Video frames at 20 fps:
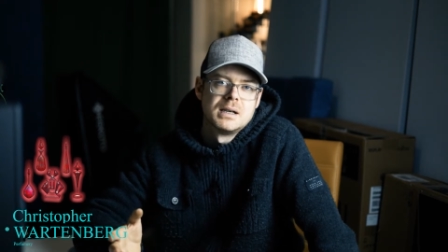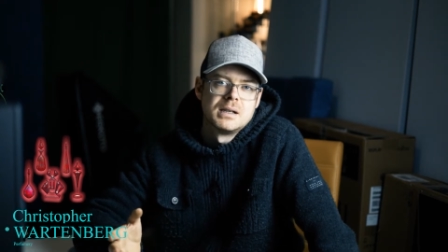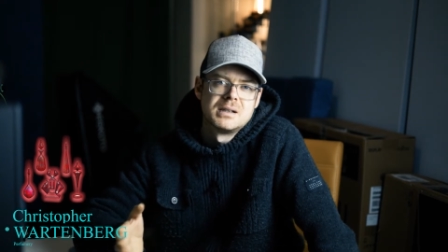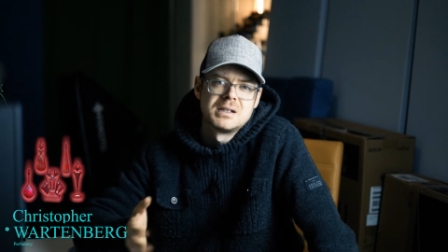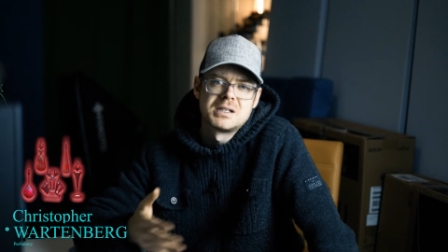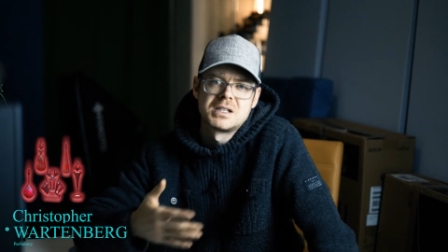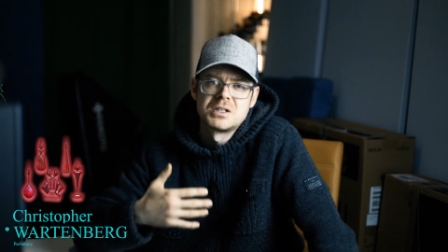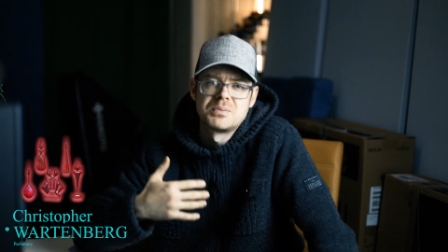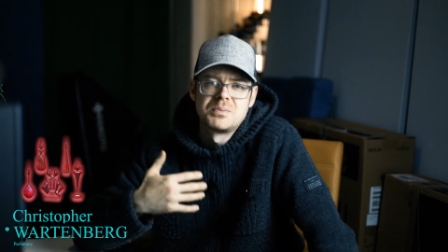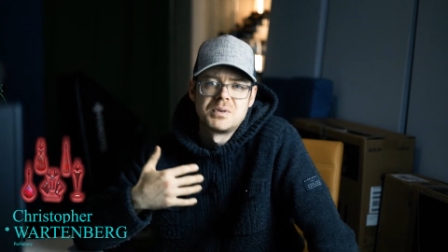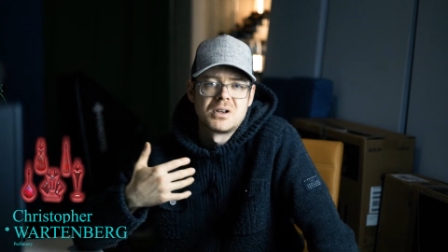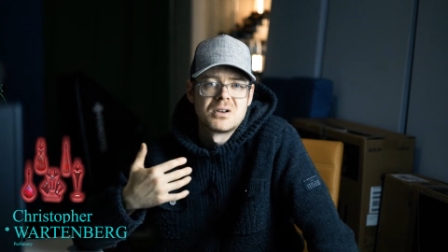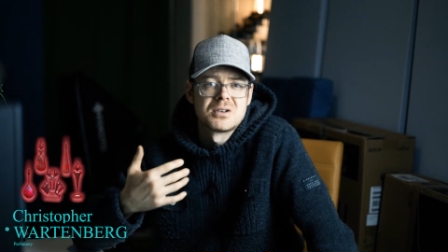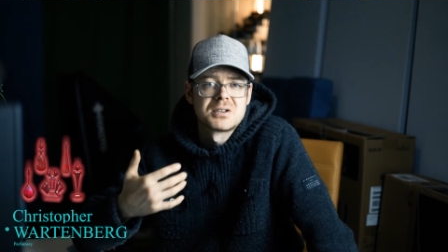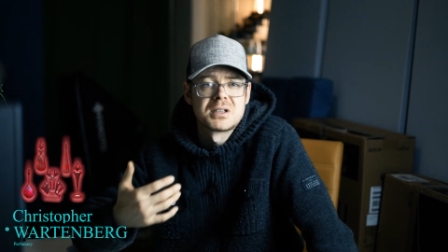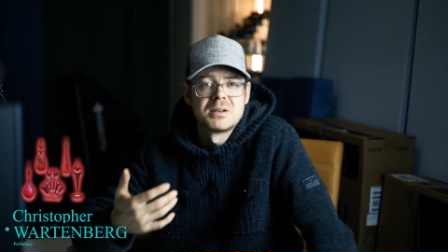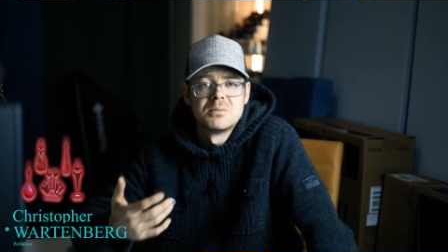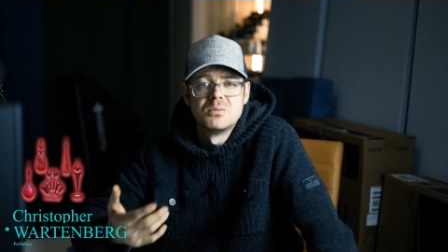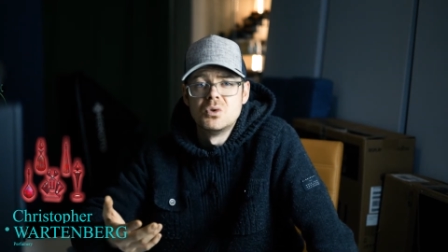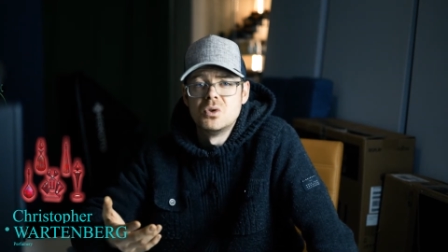This is
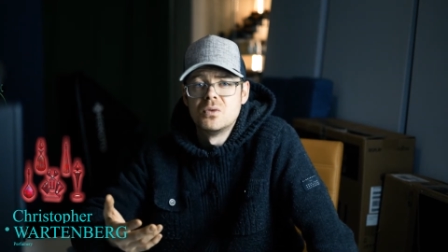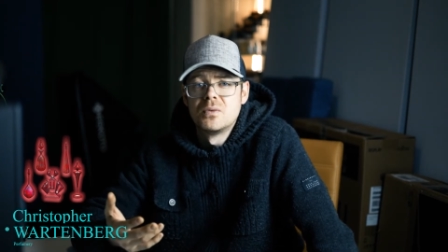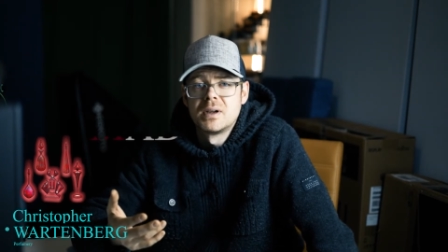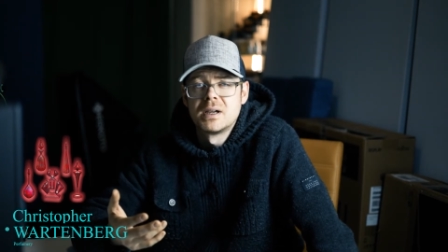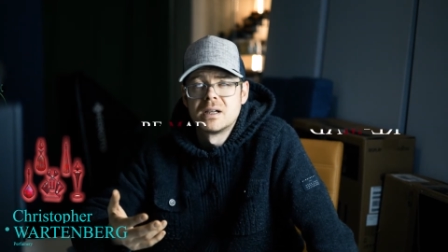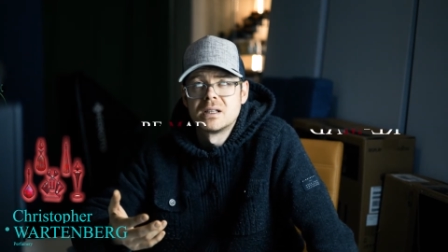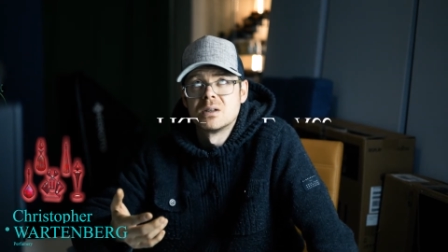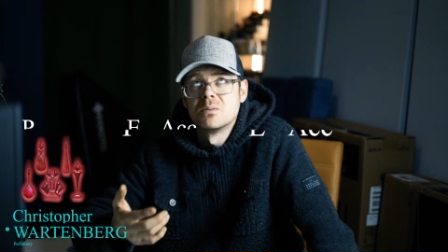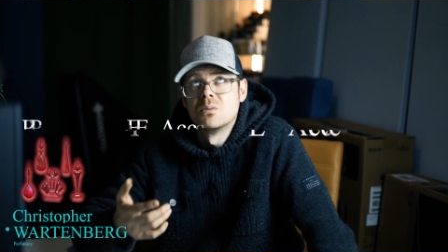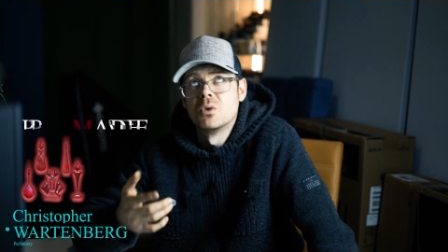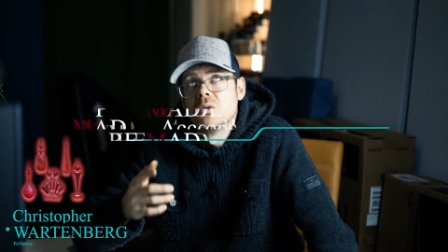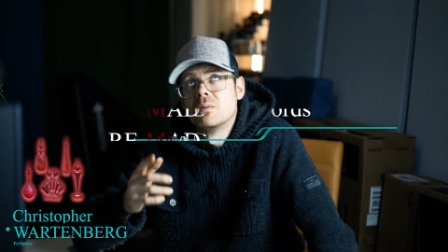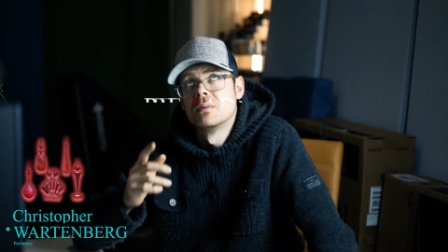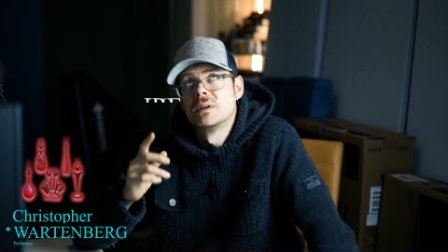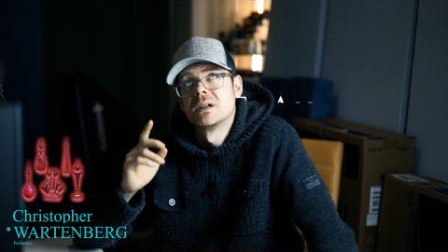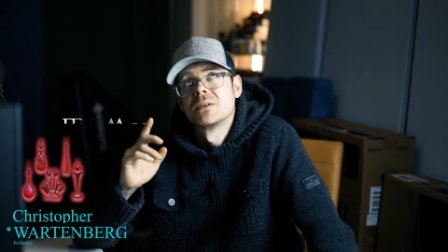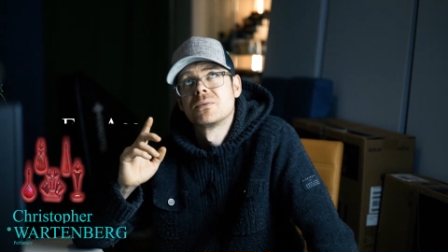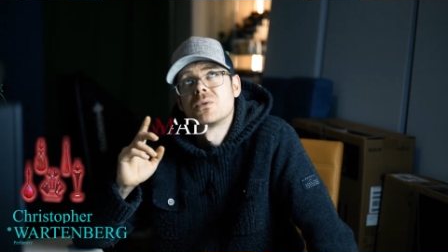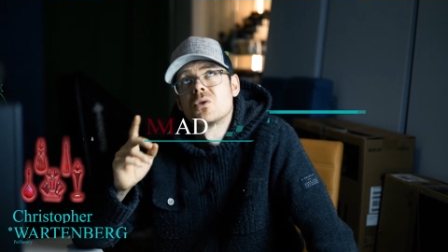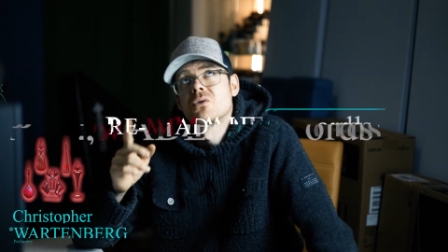because I'm moving at the
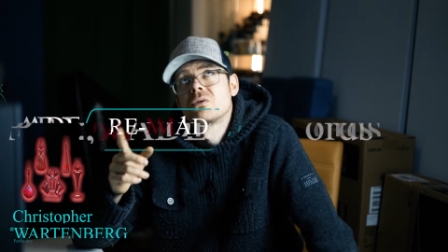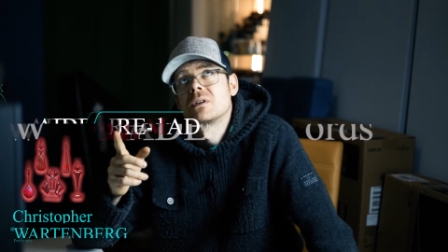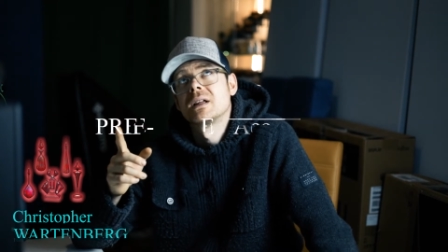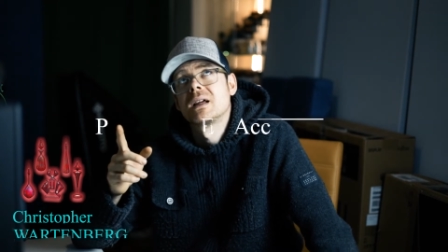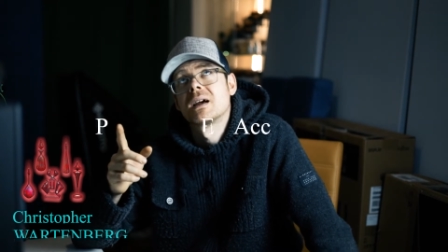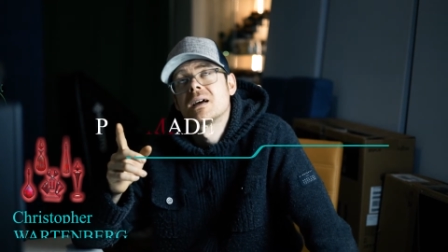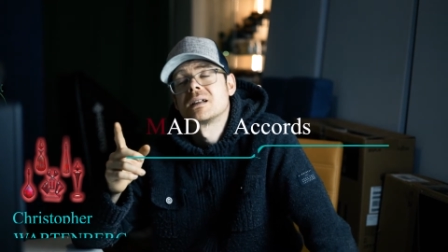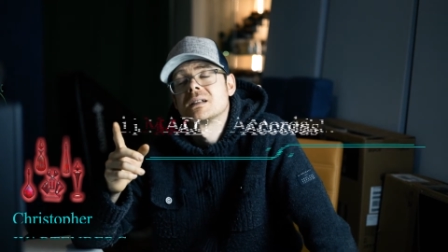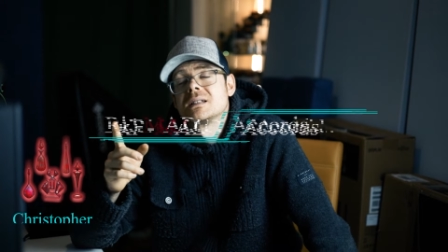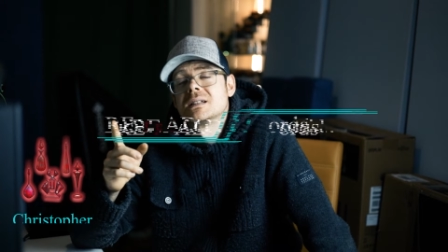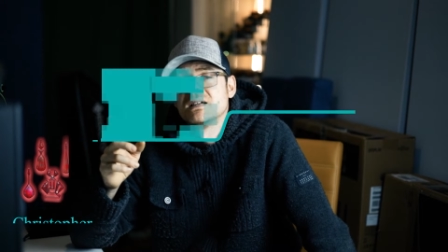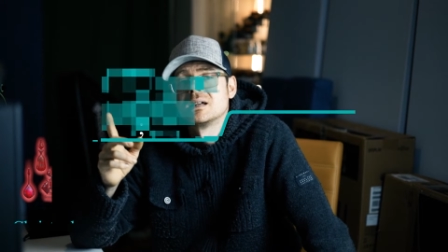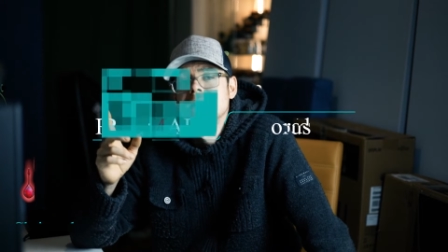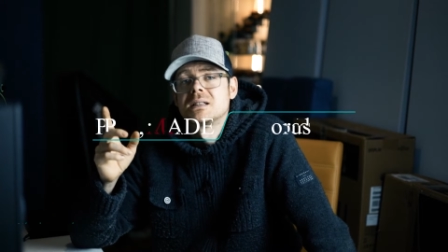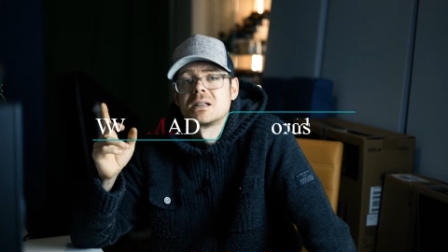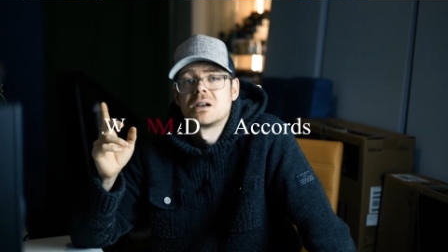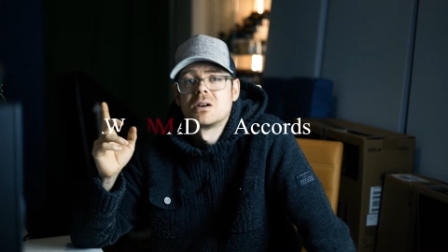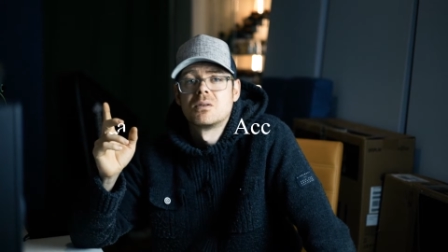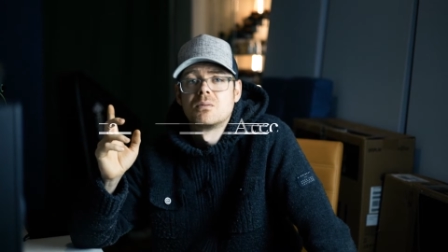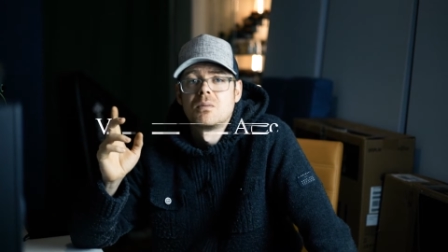moment. I've already had to take
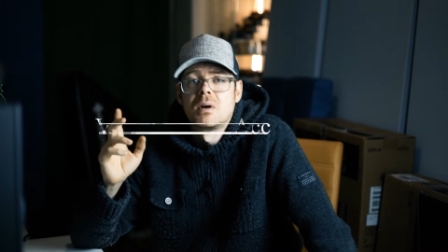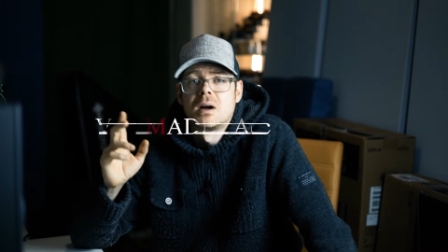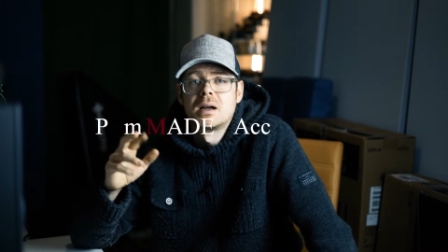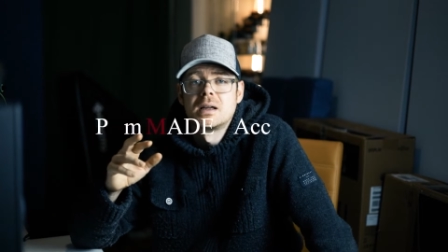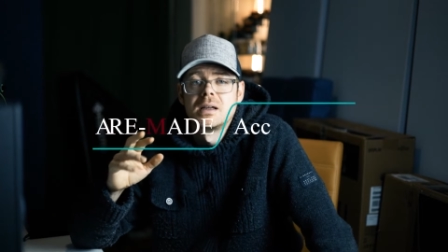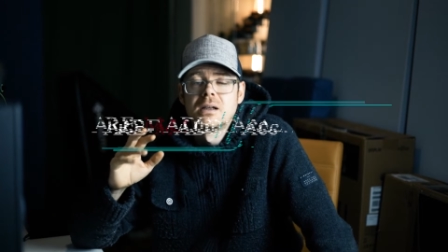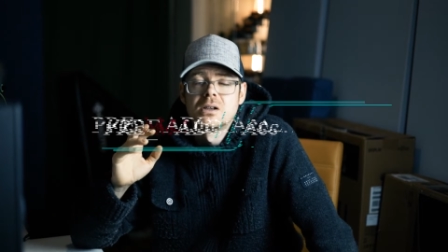down my